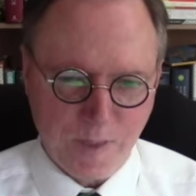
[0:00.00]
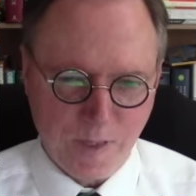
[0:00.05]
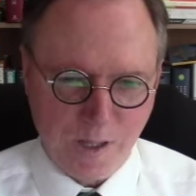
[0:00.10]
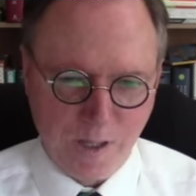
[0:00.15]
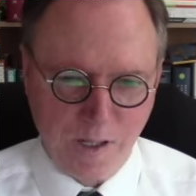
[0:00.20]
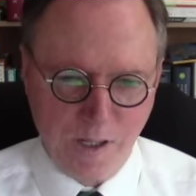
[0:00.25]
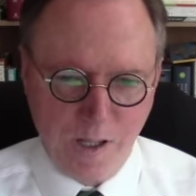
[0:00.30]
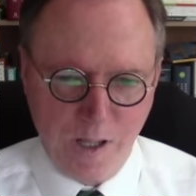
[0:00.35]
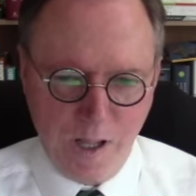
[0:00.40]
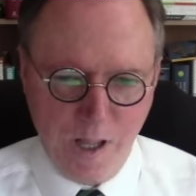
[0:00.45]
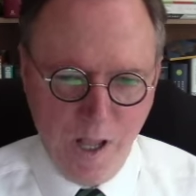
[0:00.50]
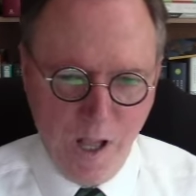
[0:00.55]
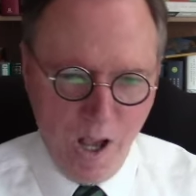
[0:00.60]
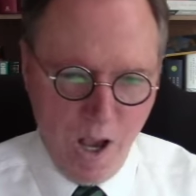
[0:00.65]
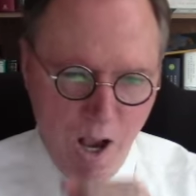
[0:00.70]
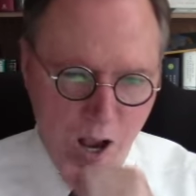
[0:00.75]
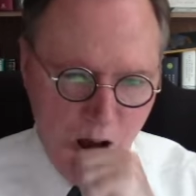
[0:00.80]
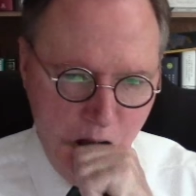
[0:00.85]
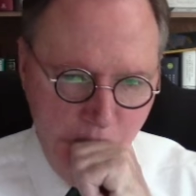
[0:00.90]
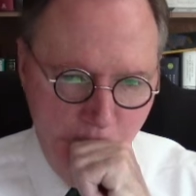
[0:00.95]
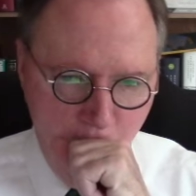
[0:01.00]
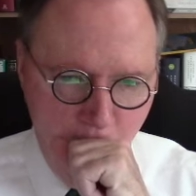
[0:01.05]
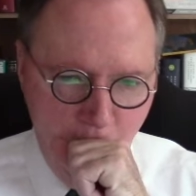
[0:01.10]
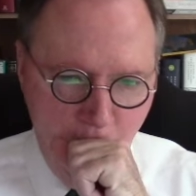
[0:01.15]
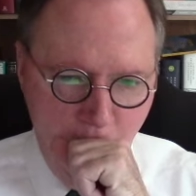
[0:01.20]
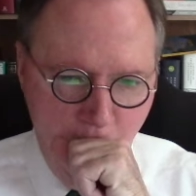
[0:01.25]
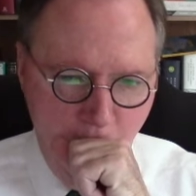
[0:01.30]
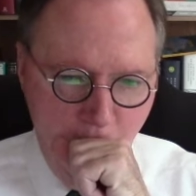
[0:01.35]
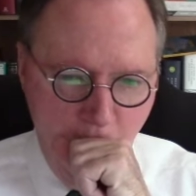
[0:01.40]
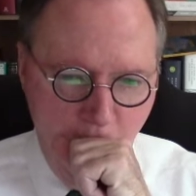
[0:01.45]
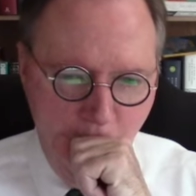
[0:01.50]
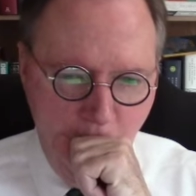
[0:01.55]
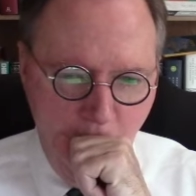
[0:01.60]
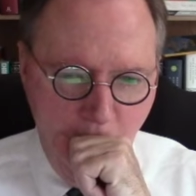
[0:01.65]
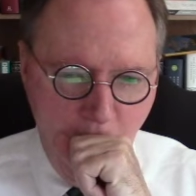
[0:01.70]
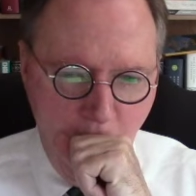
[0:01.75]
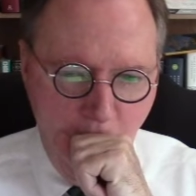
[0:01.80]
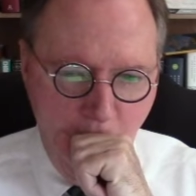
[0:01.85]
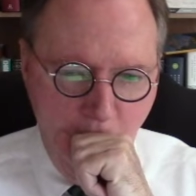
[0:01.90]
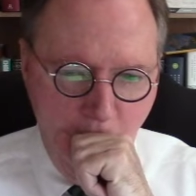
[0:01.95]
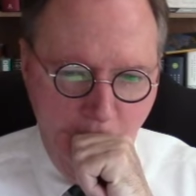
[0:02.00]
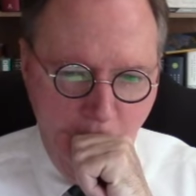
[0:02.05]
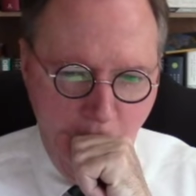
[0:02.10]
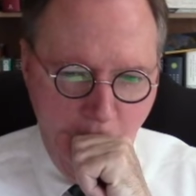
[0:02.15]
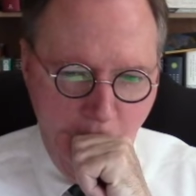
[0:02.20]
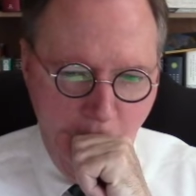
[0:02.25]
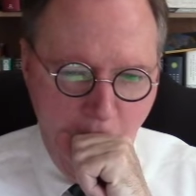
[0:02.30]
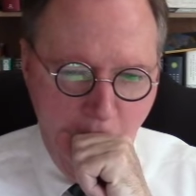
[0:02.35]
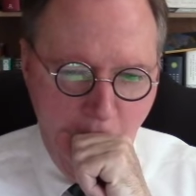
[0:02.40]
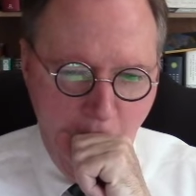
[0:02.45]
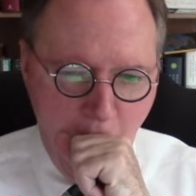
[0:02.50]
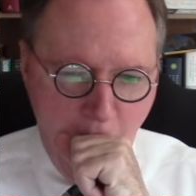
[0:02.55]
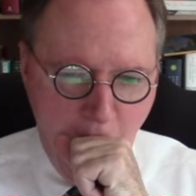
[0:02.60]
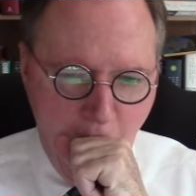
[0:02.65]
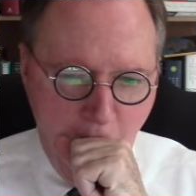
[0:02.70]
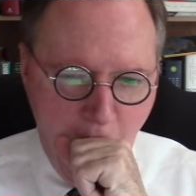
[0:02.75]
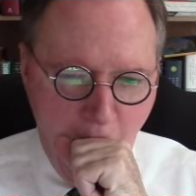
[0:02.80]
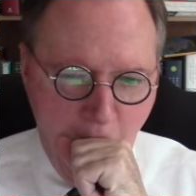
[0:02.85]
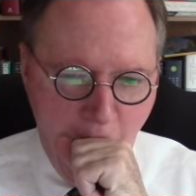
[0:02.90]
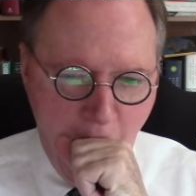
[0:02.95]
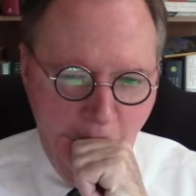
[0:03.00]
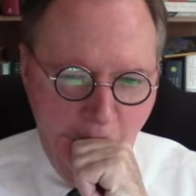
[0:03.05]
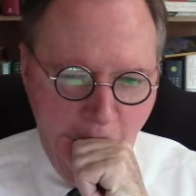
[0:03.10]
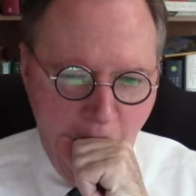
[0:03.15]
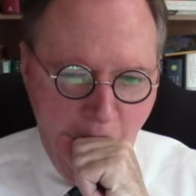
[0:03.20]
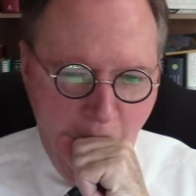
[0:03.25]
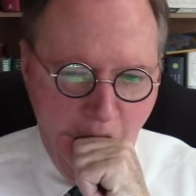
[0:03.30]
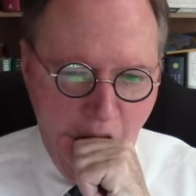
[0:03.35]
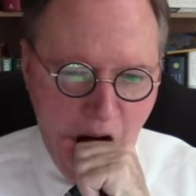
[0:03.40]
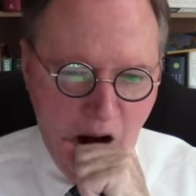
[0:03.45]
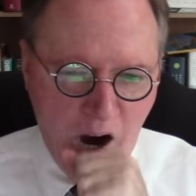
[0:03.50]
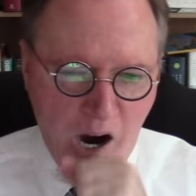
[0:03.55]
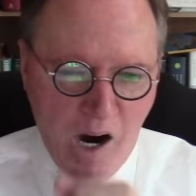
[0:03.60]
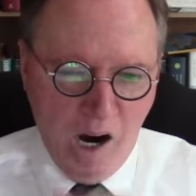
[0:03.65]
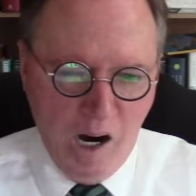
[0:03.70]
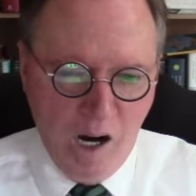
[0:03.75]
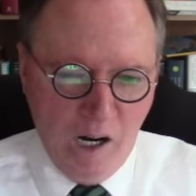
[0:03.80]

you know, there there's the, um, the